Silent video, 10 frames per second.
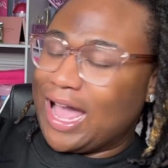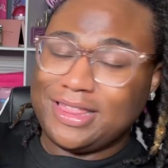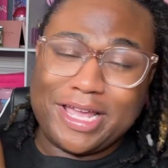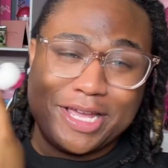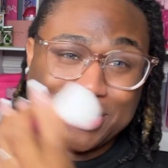
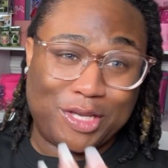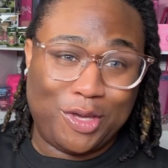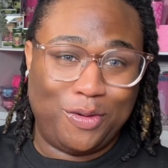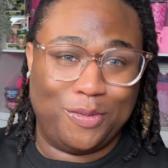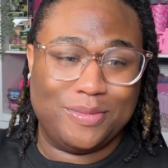I think it's
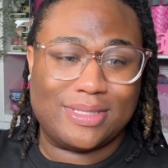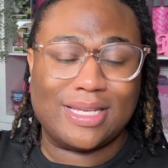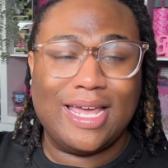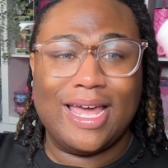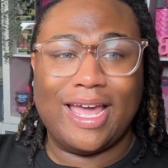
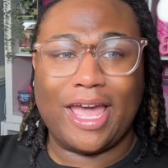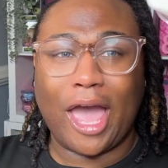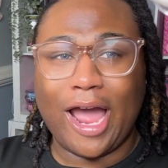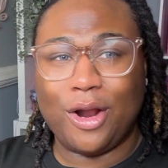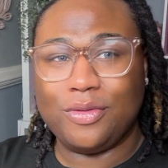cute.
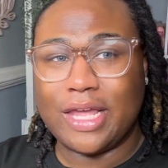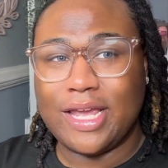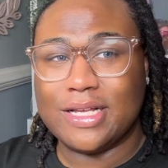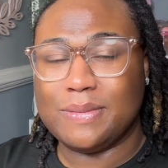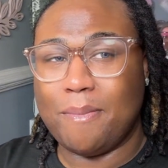I don't
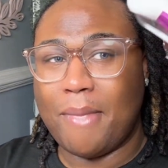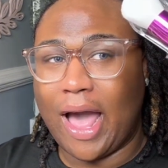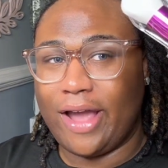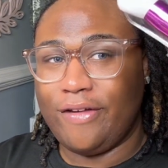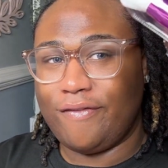think it's
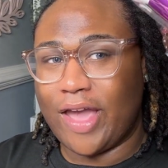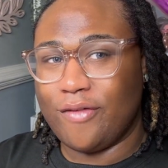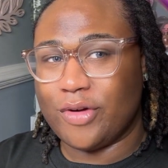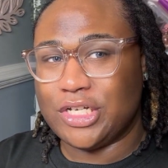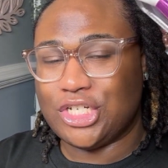my
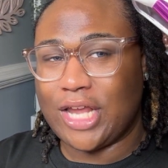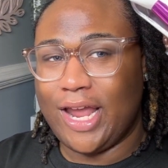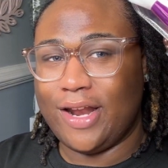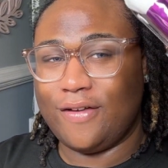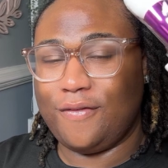favorite
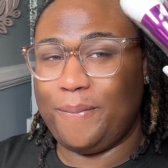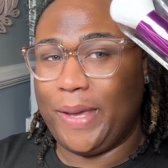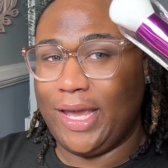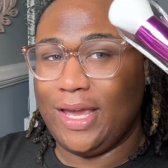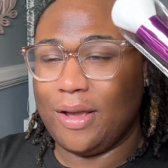shade of
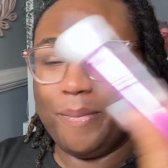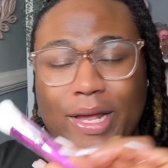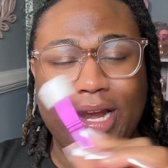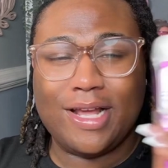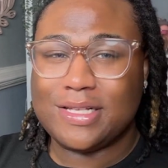pink,
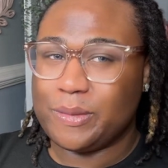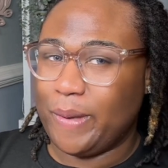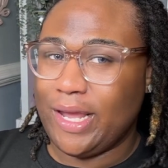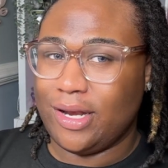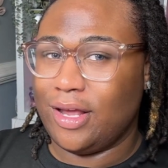but it is
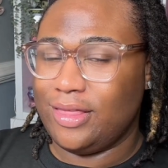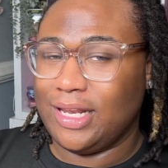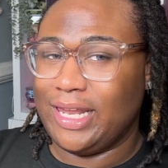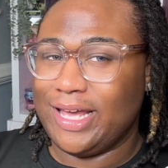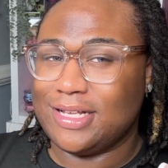pink
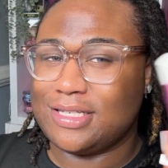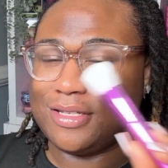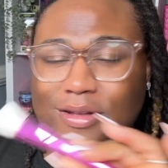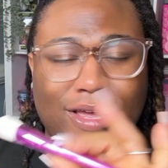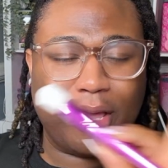
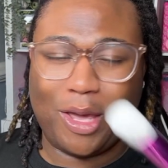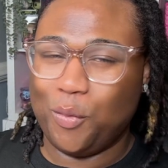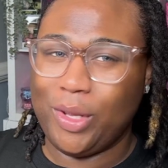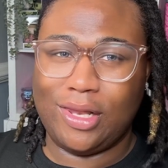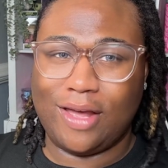nonetheless,
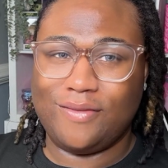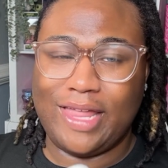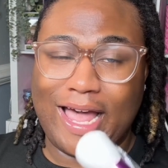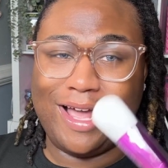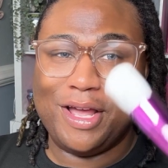and we love
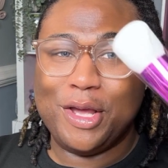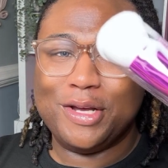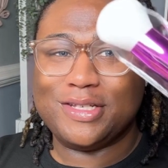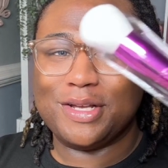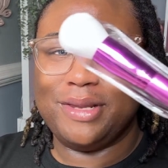that.
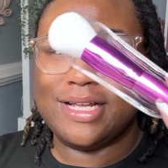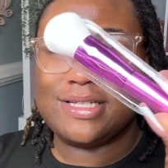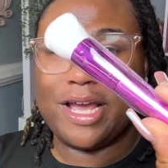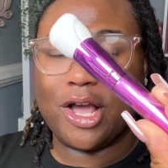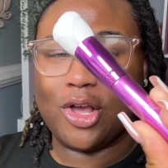So
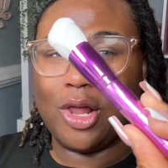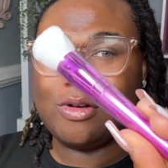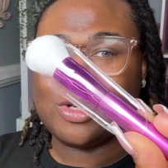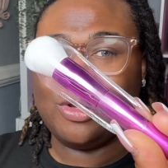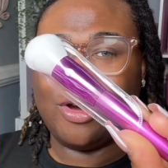let's take a
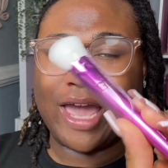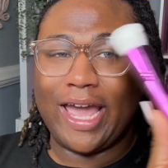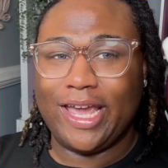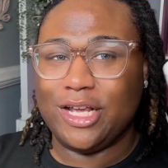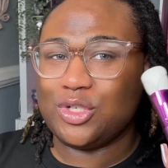closer look
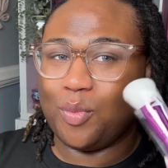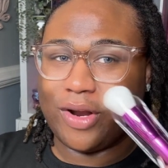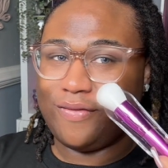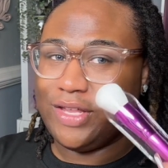at each one of